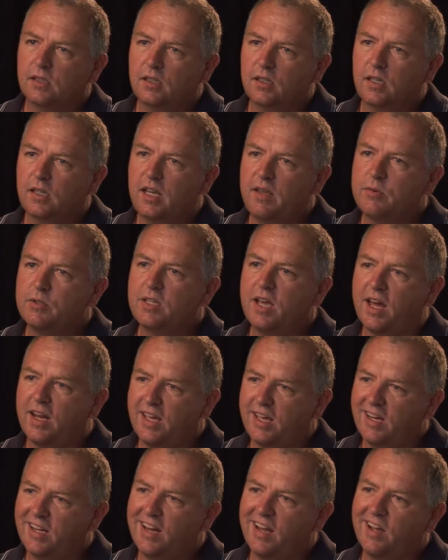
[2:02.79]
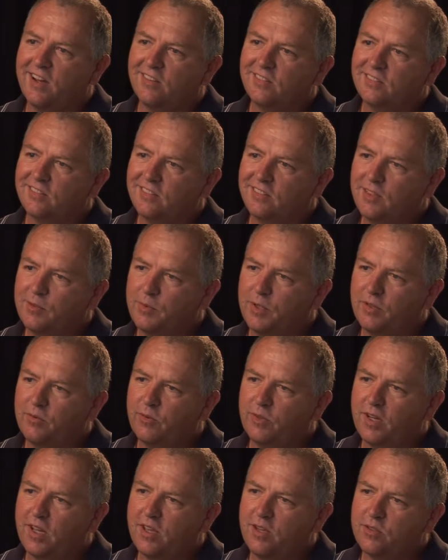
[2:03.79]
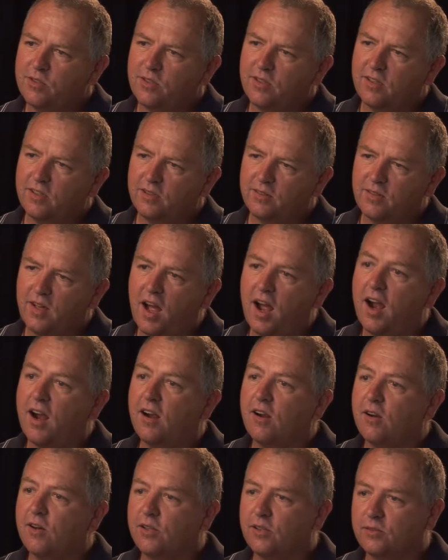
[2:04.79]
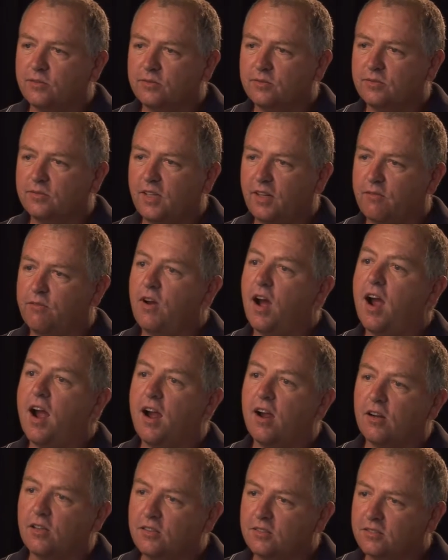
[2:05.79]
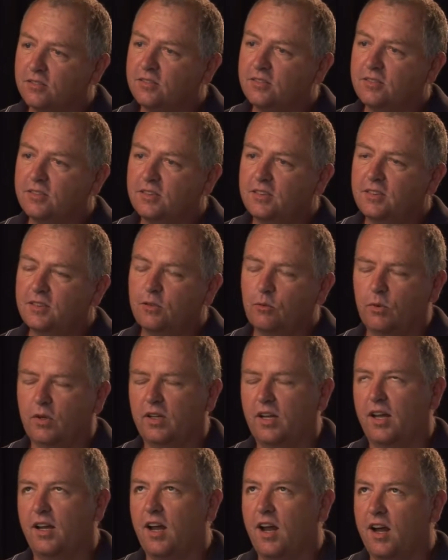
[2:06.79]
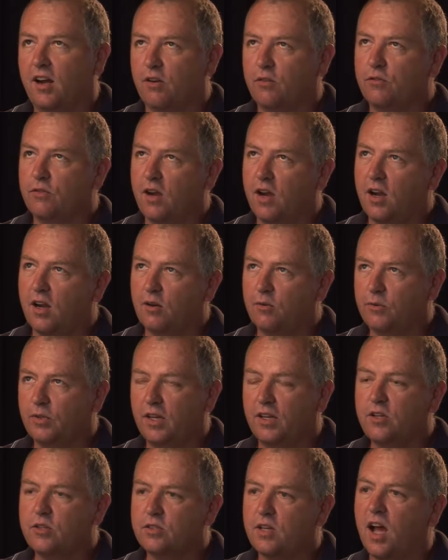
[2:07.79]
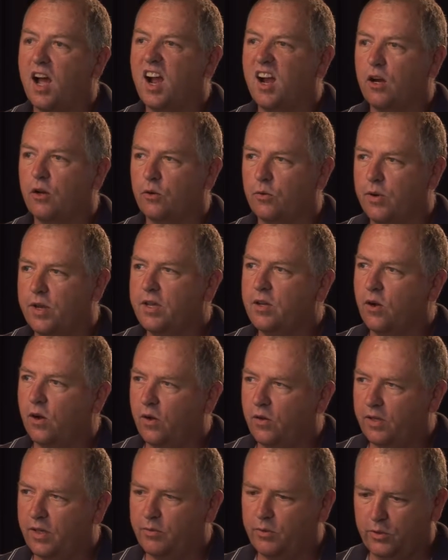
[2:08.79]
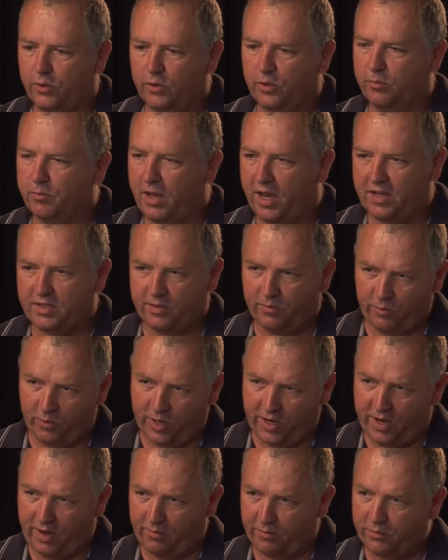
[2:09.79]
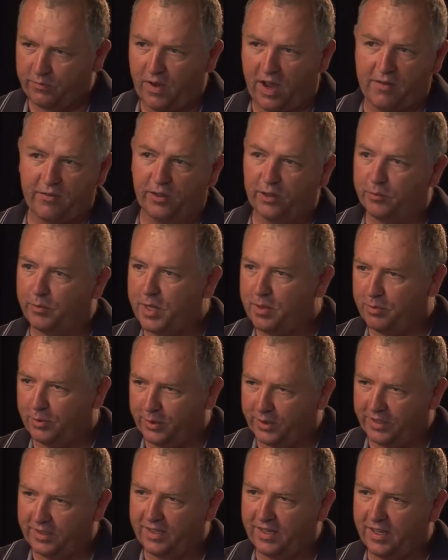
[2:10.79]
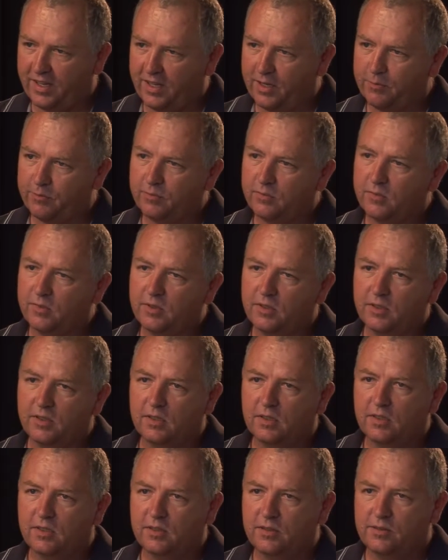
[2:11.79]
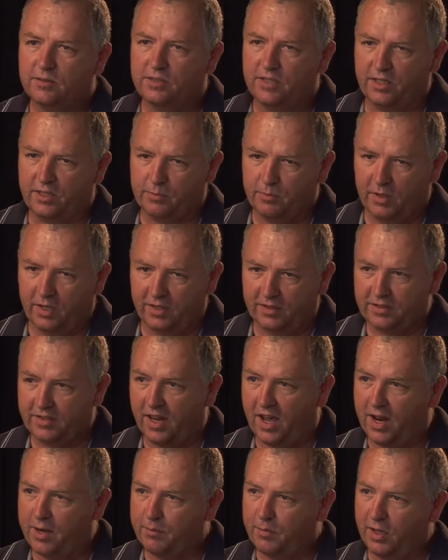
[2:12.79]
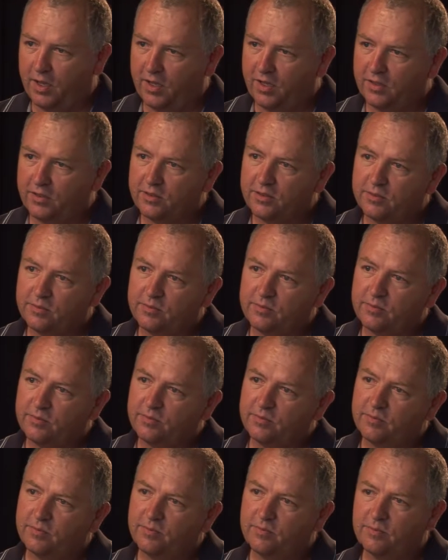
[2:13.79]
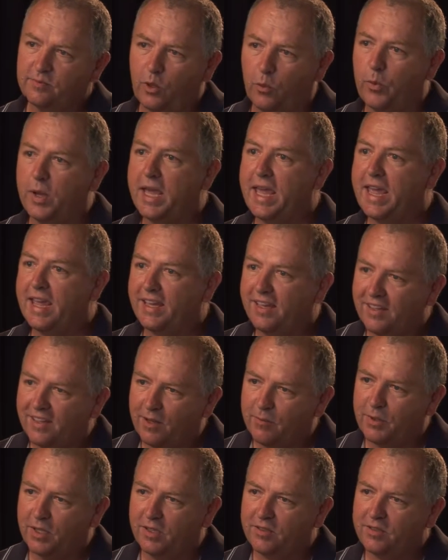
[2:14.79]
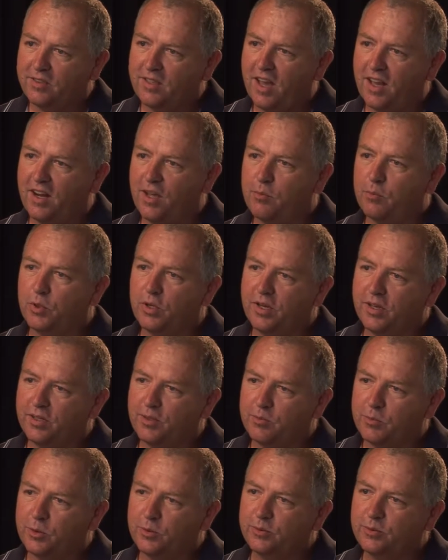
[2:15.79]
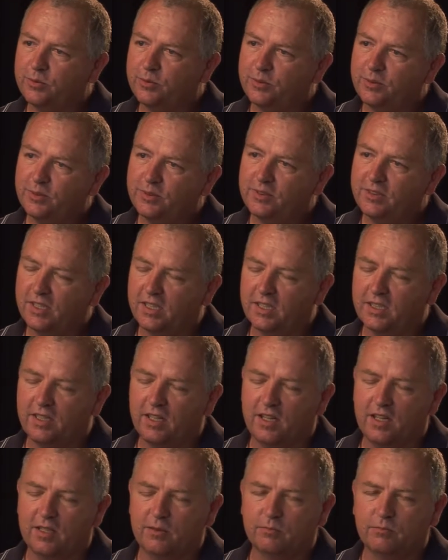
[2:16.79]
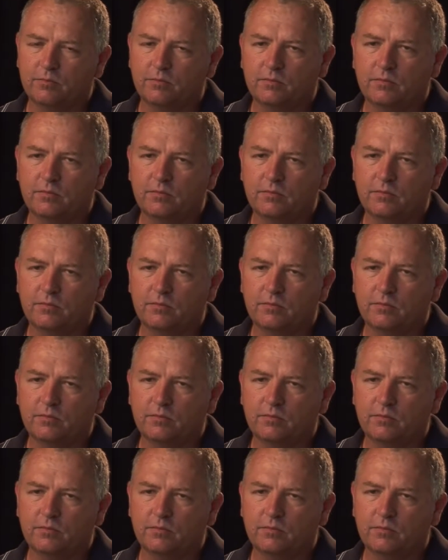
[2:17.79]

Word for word: And he was kind of in and out. I mean, when they used to hire and fire, well, not hire and fire, when they used to hire and recall, they would do it in massive waves, 500 people at a time, 6 months, 9 months, a week. I mean, it's kind of unpredictable at a time.